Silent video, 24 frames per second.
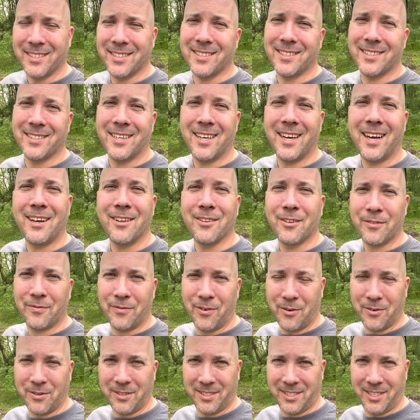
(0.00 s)
and I'll look
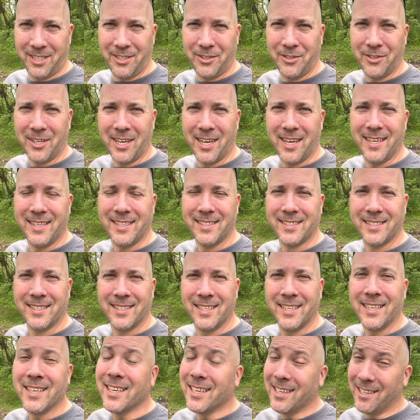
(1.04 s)
forward to seeing you guys
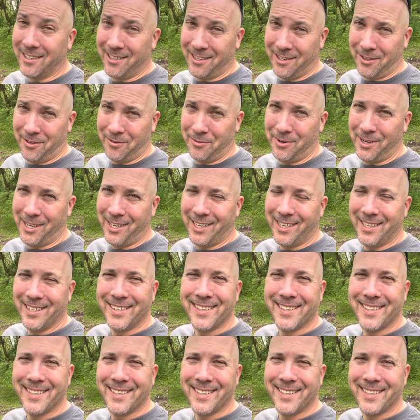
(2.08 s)
in another week.